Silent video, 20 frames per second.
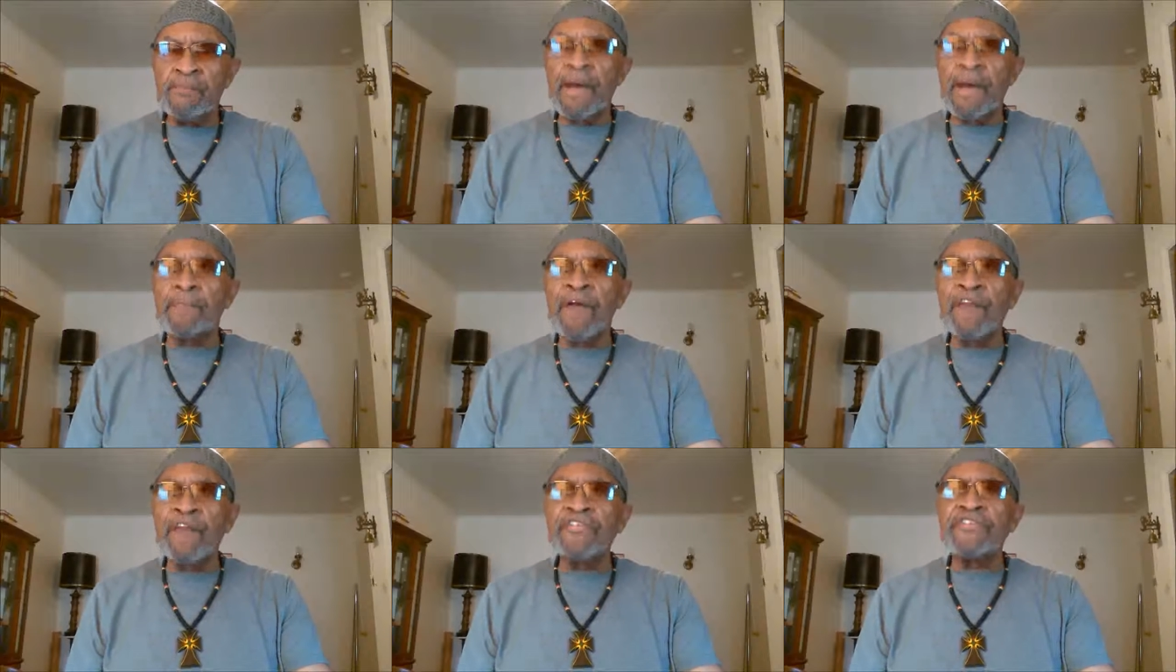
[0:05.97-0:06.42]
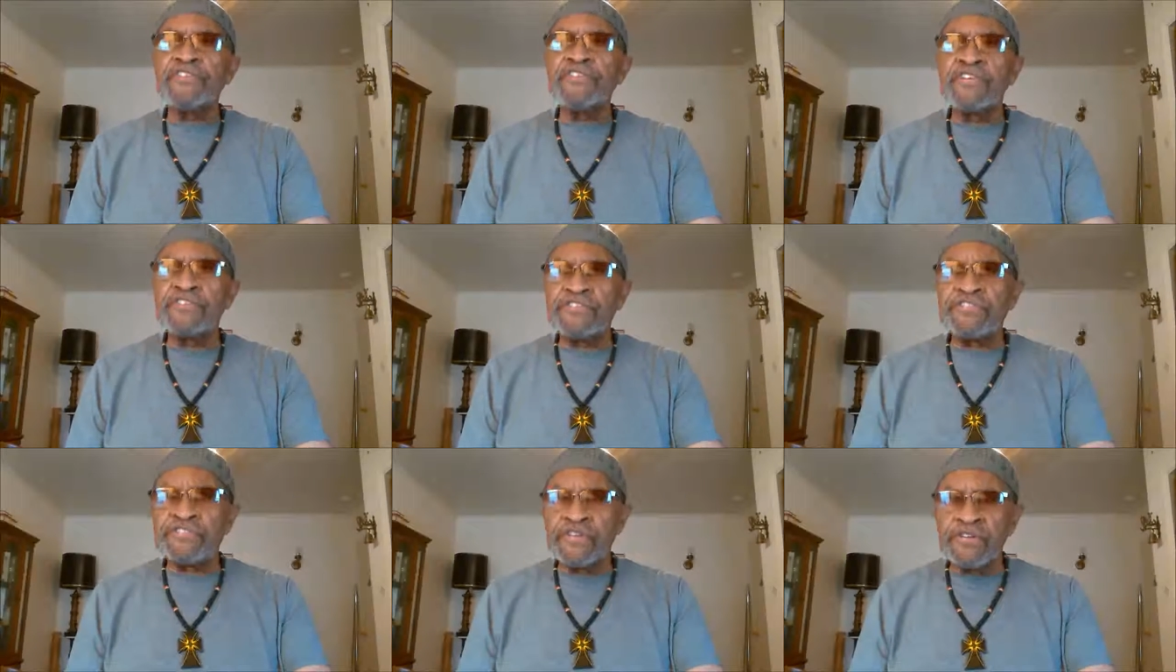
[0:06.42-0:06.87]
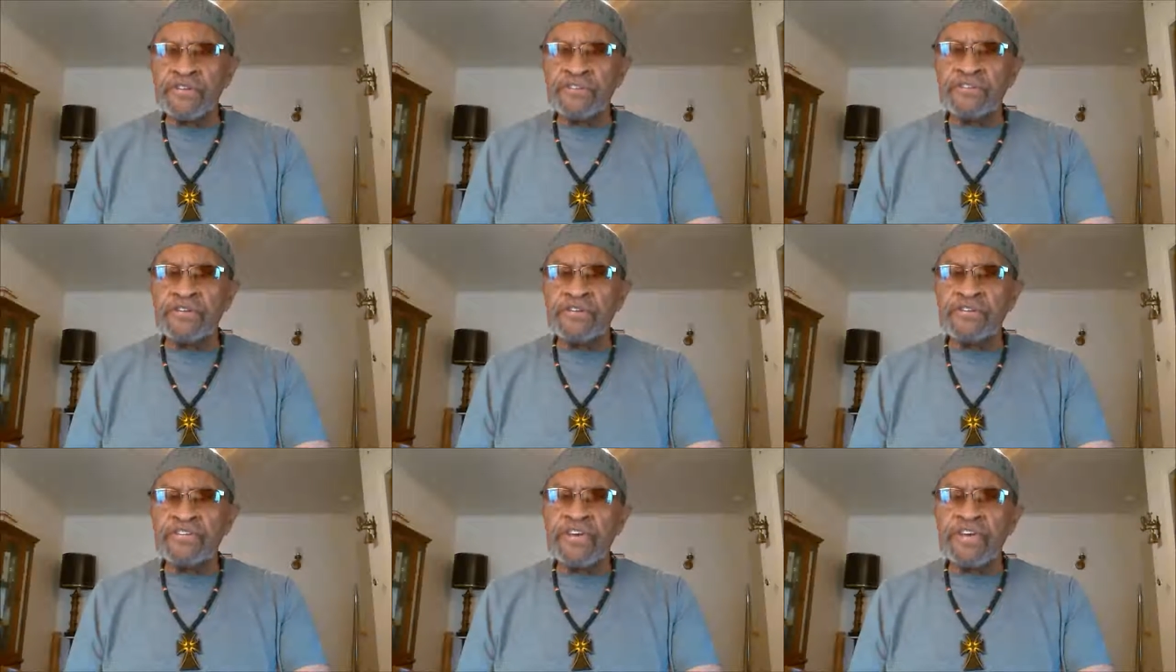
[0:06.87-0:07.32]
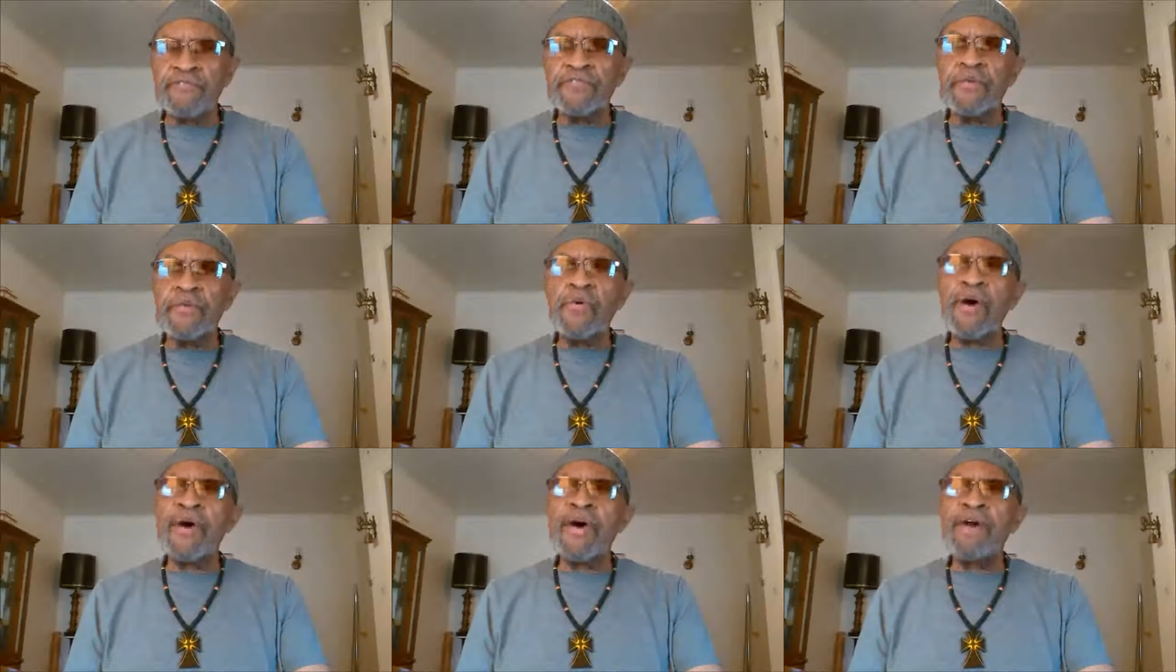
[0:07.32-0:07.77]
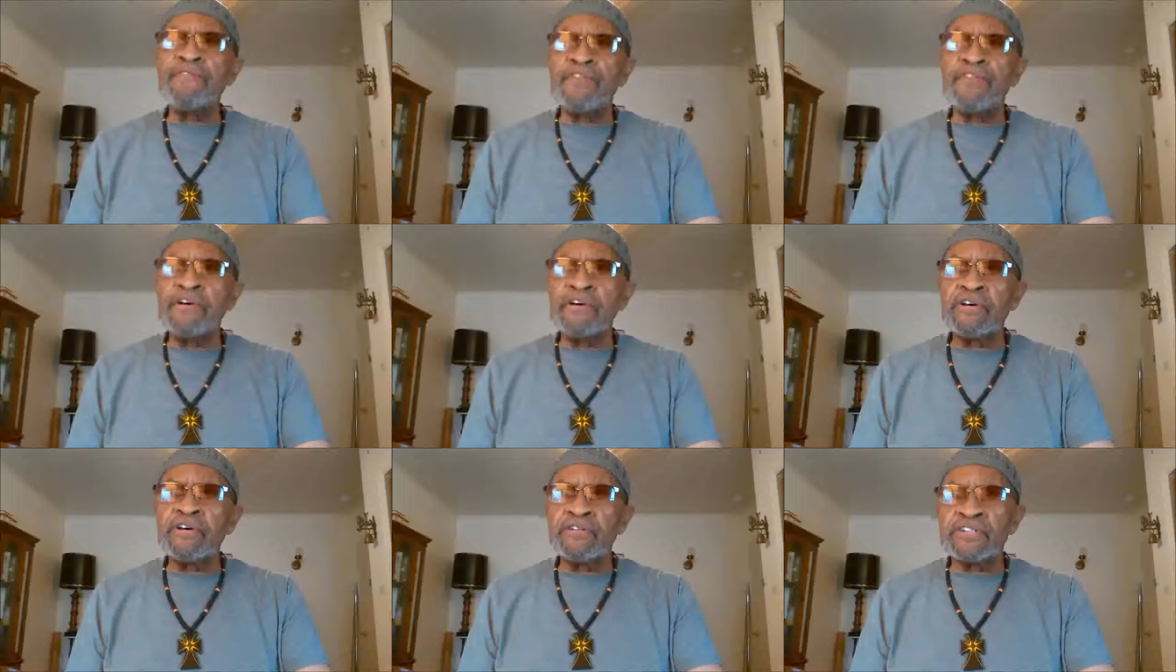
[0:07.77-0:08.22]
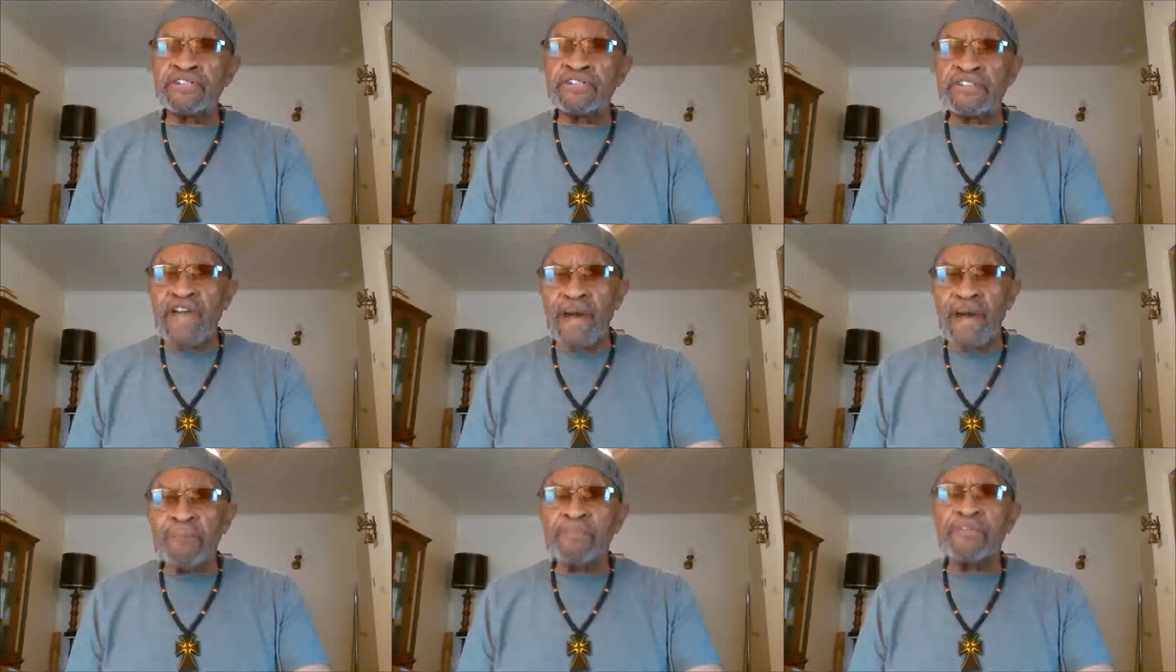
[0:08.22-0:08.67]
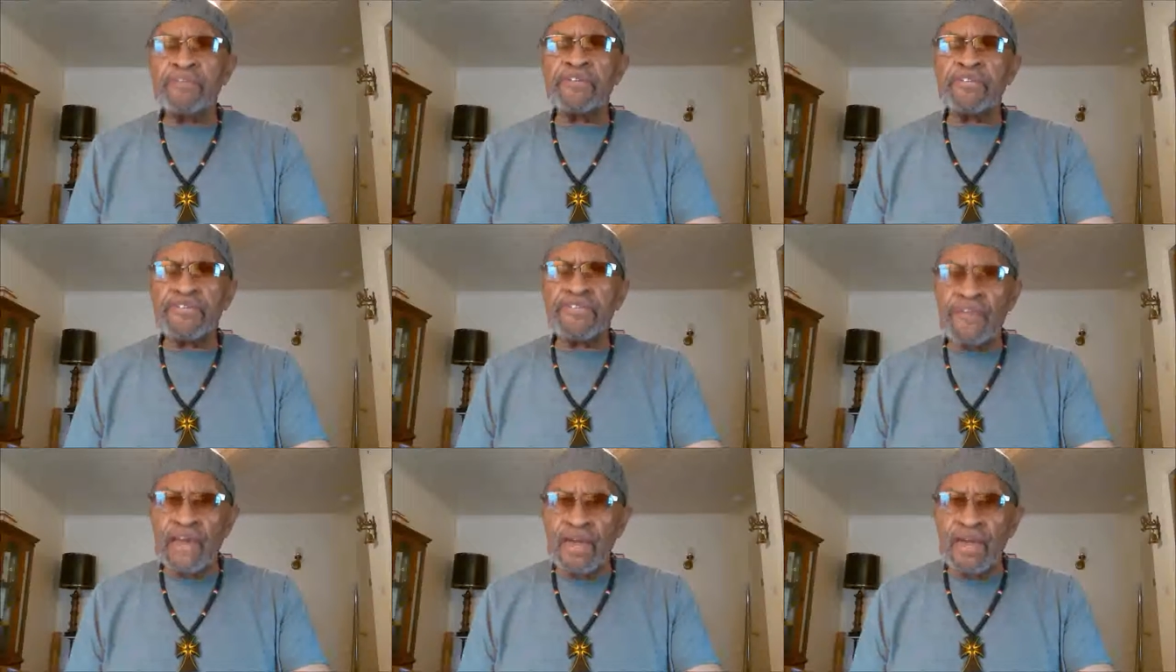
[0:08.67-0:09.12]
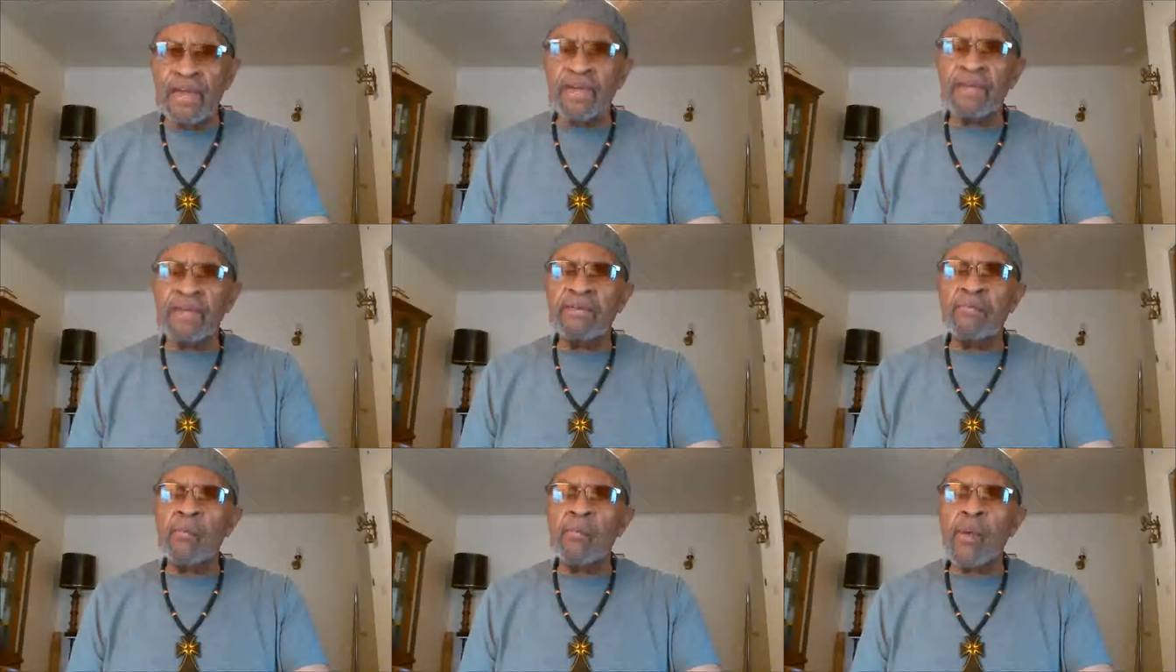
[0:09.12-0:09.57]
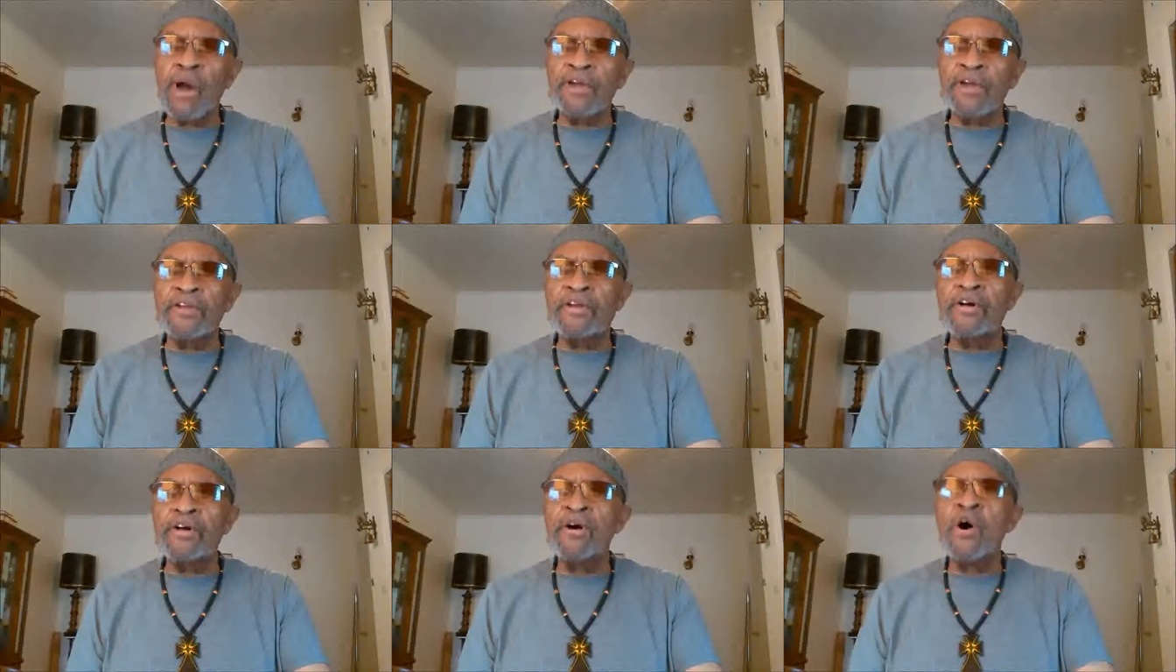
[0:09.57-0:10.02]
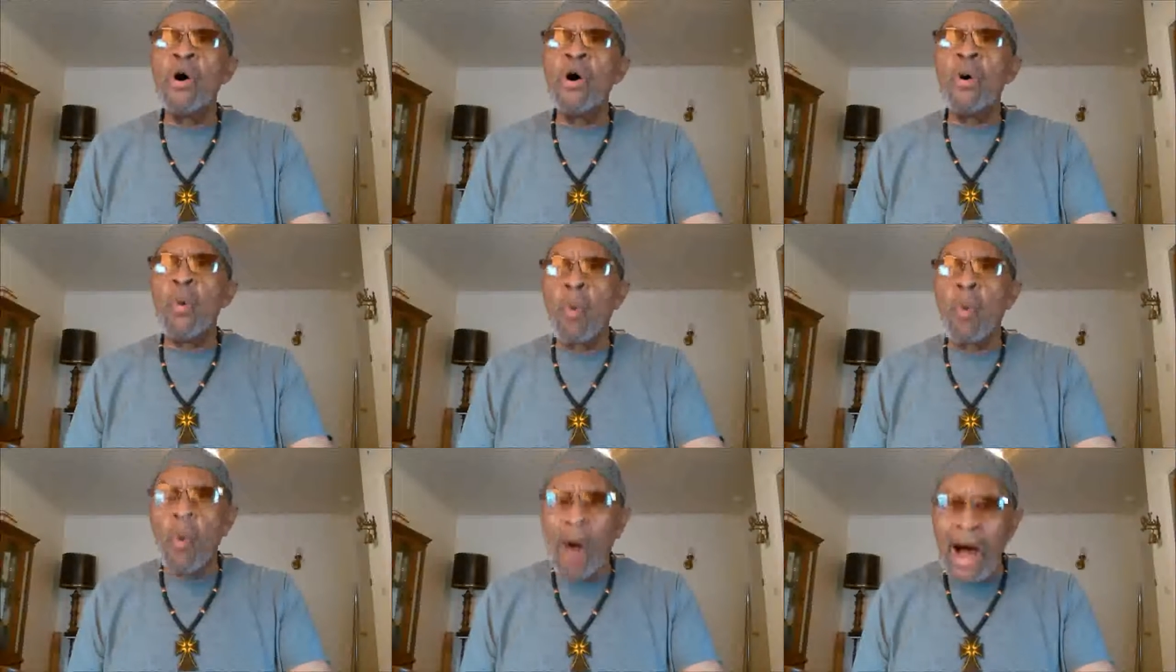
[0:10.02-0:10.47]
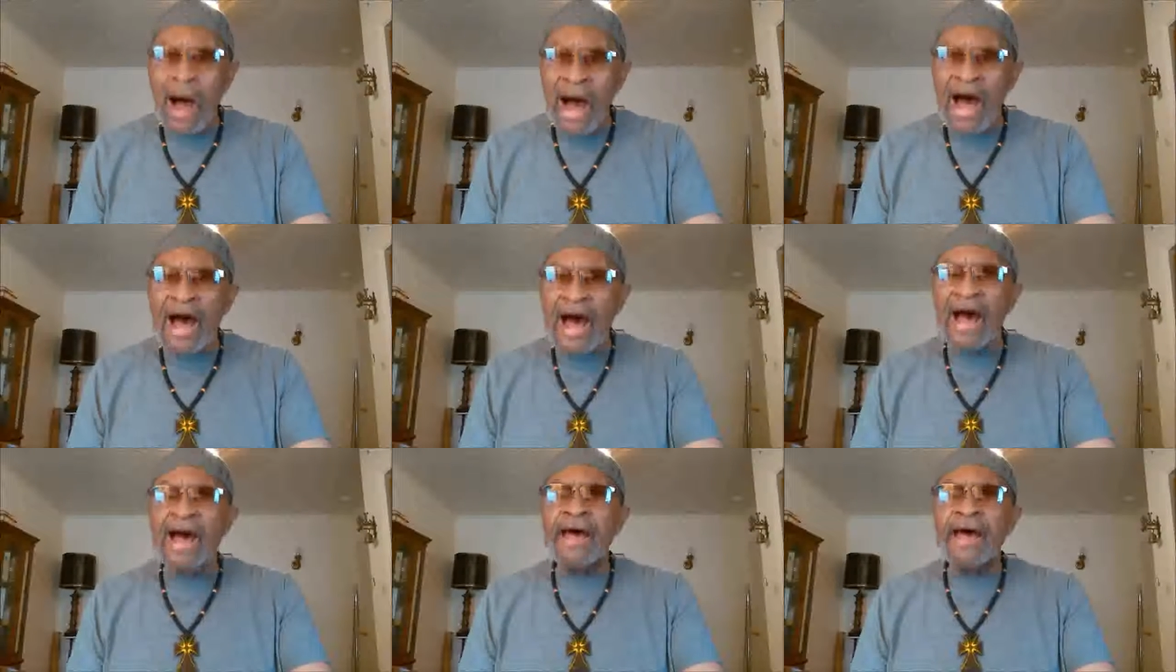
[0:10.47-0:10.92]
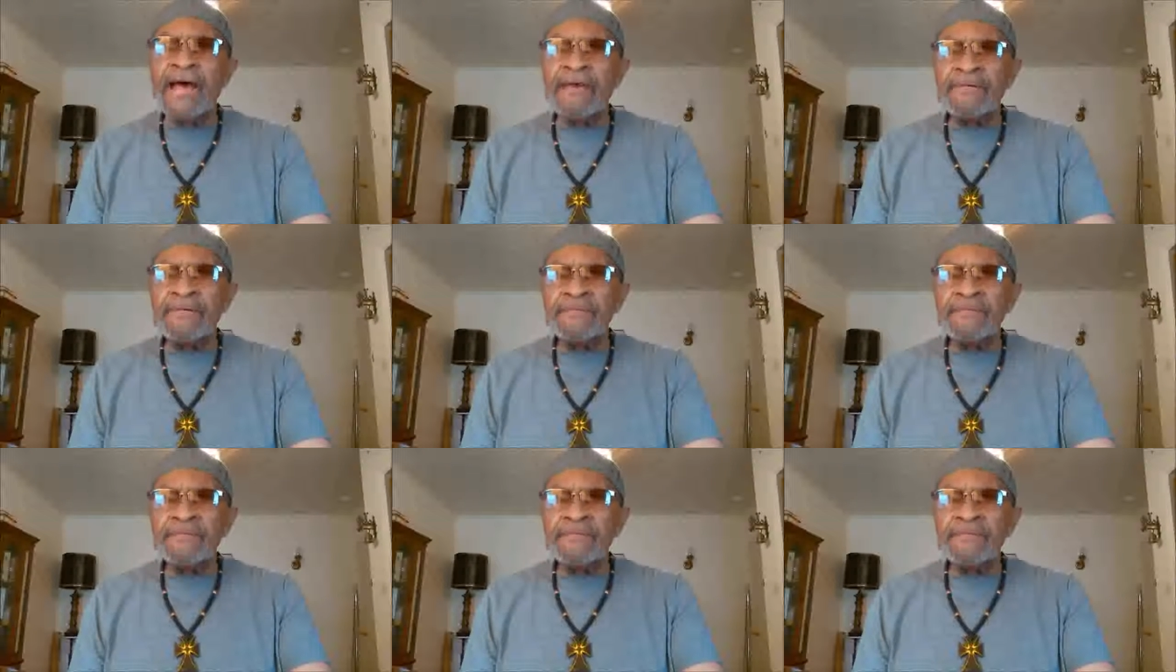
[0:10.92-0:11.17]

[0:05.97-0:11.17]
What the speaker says: My brothers and sisters, have you ever stopped to think and wonder why